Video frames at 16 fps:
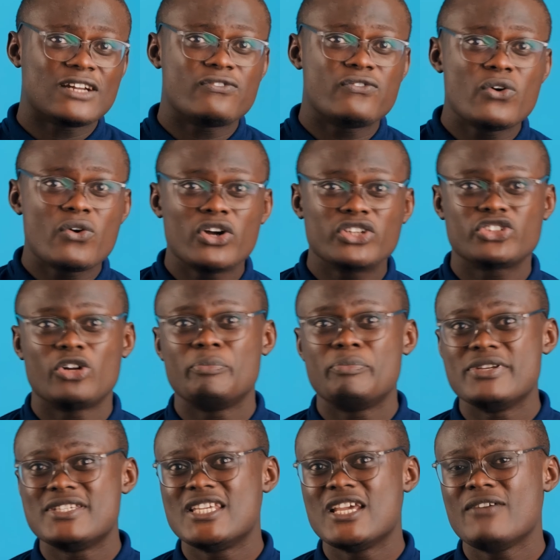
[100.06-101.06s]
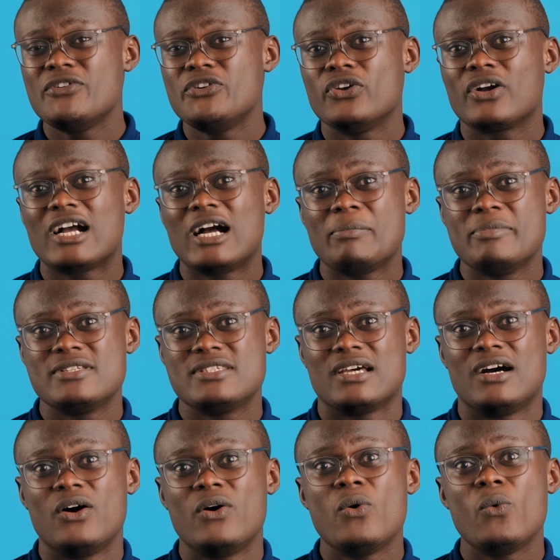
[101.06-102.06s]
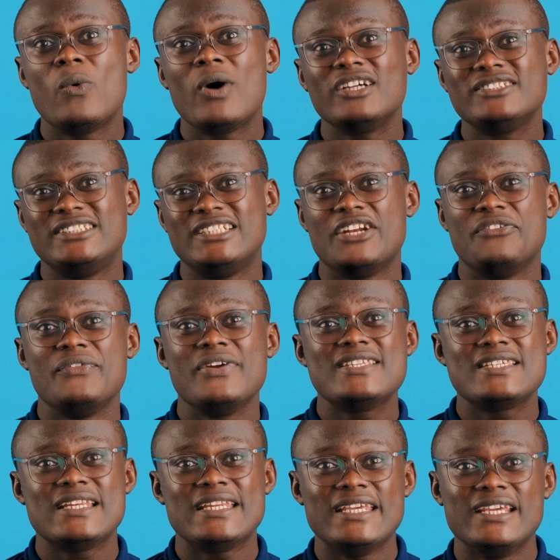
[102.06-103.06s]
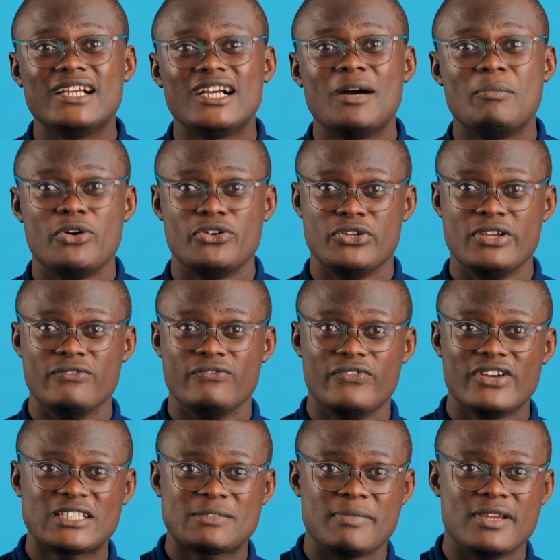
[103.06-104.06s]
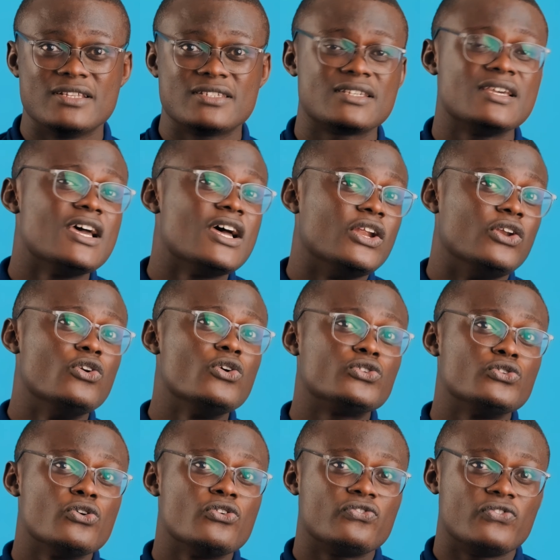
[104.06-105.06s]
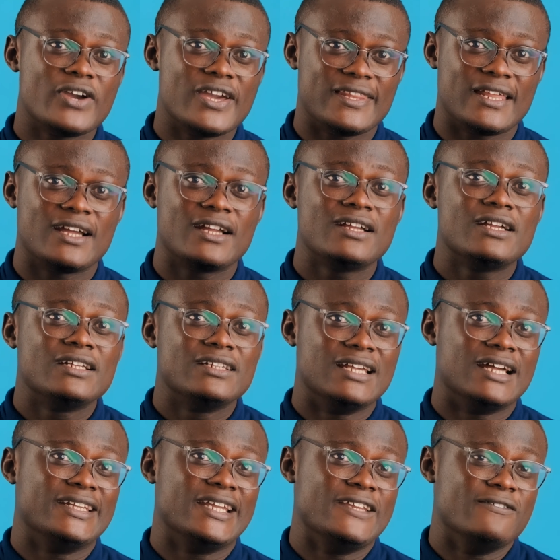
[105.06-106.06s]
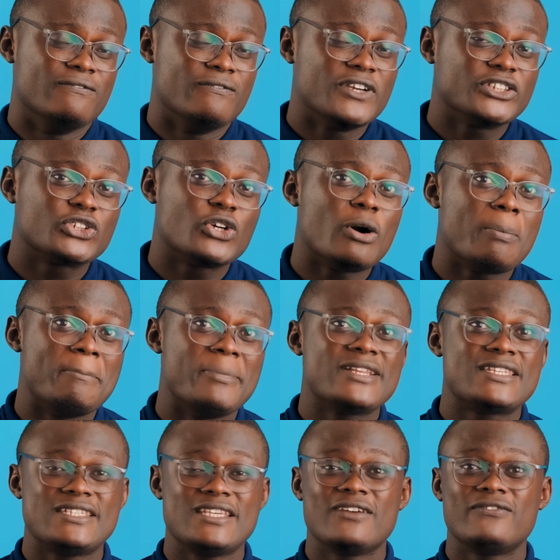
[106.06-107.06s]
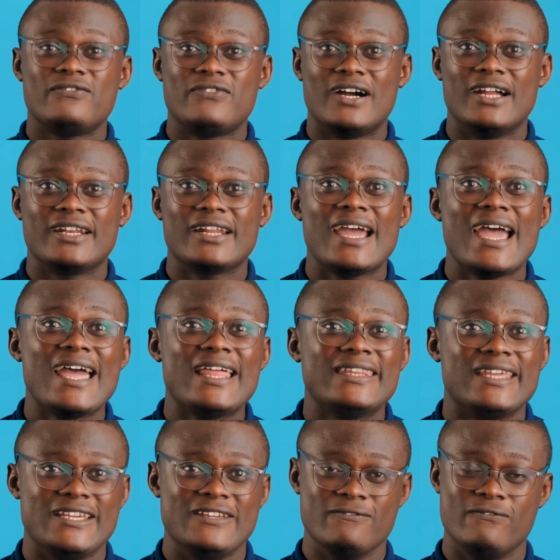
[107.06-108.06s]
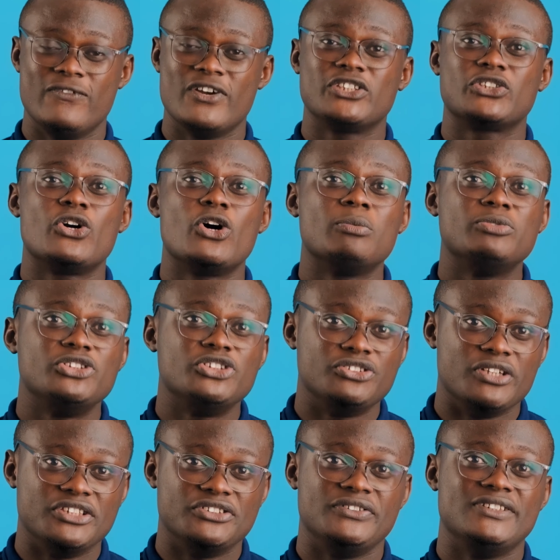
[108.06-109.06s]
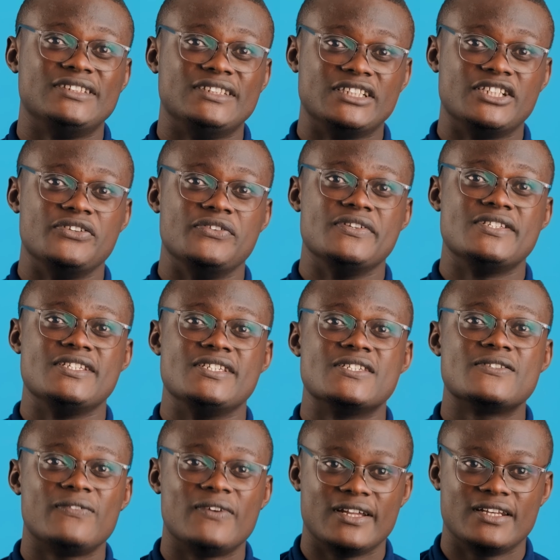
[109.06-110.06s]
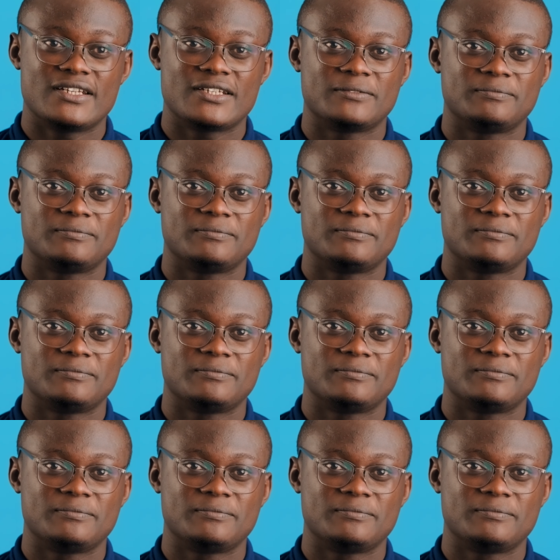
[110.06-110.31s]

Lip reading: focused on preserving your capital whilst generating income on your investments, look no further than the InvestCorp mid-tier fund and the InvestCorp Treasury Securities Fund.